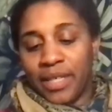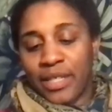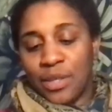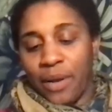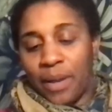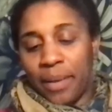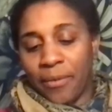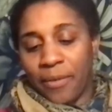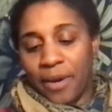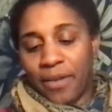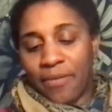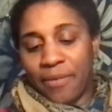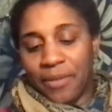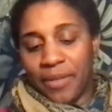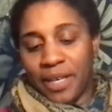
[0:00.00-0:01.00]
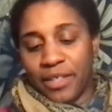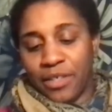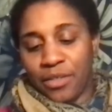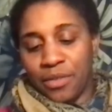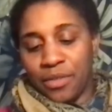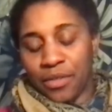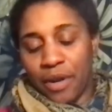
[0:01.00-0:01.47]
So I'm grateful that
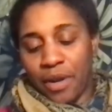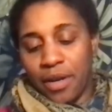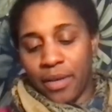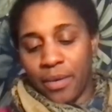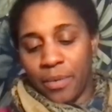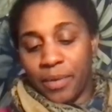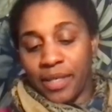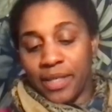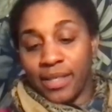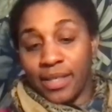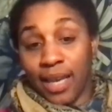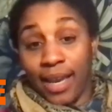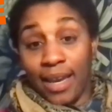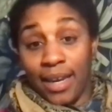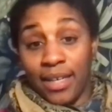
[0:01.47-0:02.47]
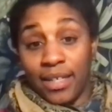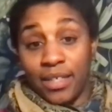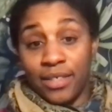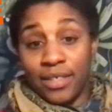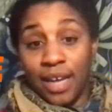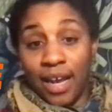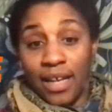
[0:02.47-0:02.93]
you started with
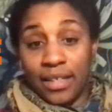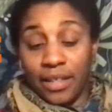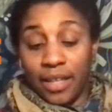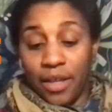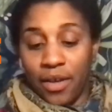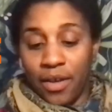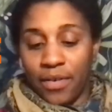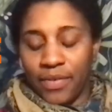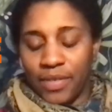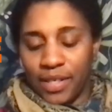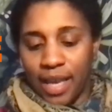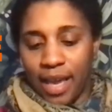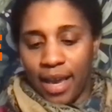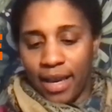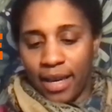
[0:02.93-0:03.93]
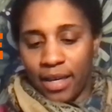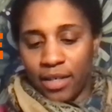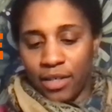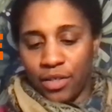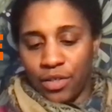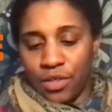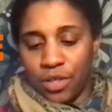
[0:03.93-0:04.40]
sage. I love
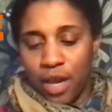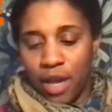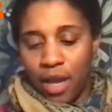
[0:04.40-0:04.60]
sage.